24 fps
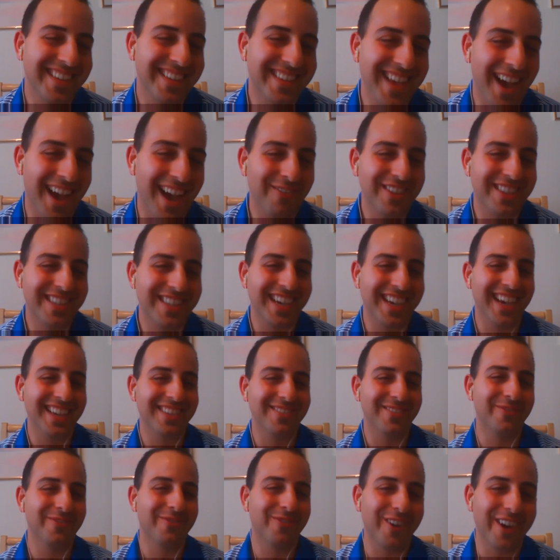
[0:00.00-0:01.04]
Nice yeah.
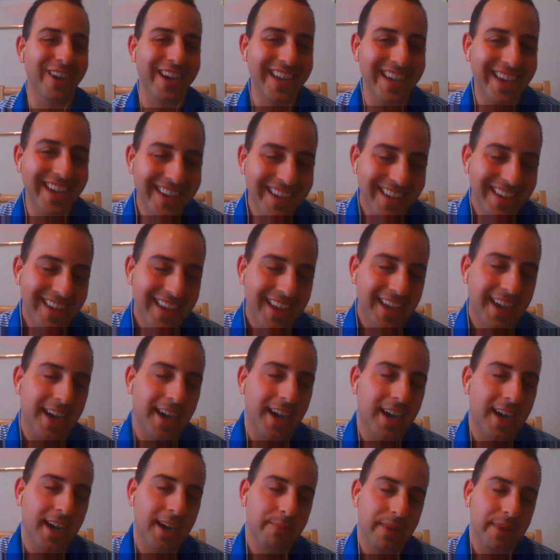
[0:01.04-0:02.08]
advertisement for you
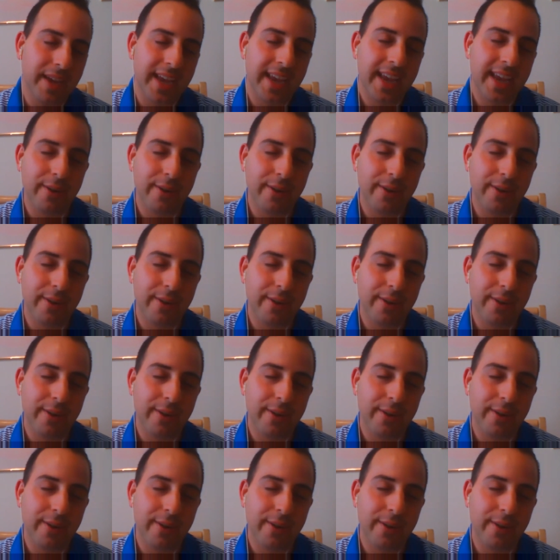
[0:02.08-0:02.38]
uh,